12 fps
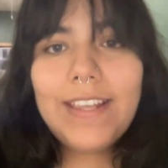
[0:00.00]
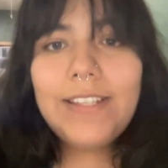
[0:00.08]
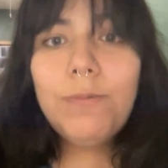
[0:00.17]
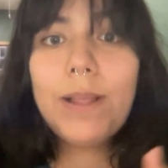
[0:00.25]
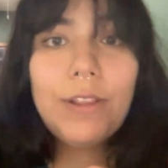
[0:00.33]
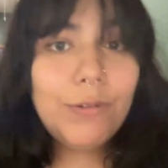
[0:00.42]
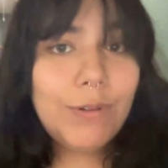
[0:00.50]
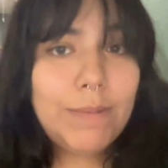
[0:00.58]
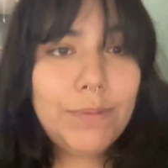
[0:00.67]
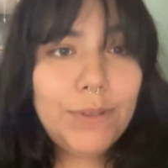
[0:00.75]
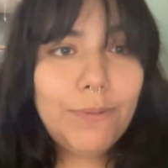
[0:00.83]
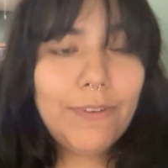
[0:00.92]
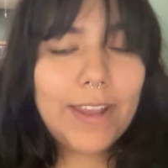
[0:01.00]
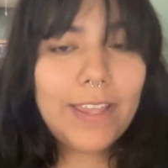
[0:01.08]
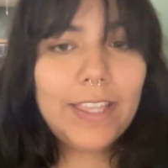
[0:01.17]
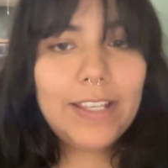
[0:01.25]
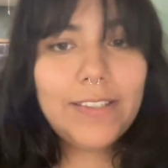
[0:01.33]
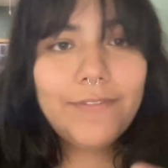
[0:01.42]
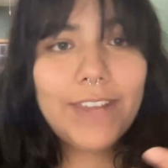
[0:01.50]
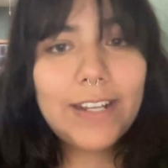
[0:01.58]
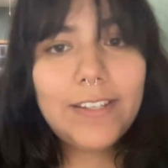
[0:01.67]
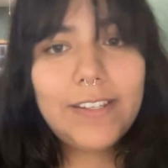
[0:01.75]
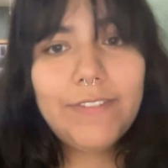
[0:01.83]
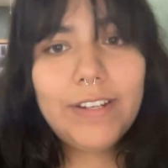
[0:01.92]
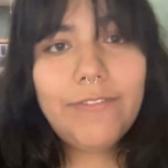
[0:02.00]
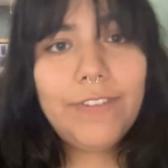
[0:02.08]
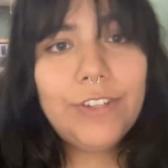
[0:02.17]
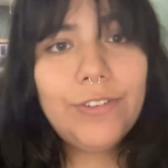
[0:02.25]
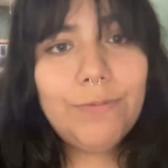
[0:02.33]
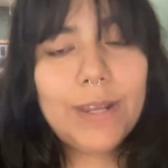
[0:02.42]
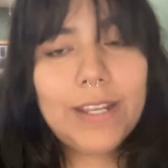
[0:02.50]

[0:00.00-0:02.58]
is well equipped to provide this effective and efficient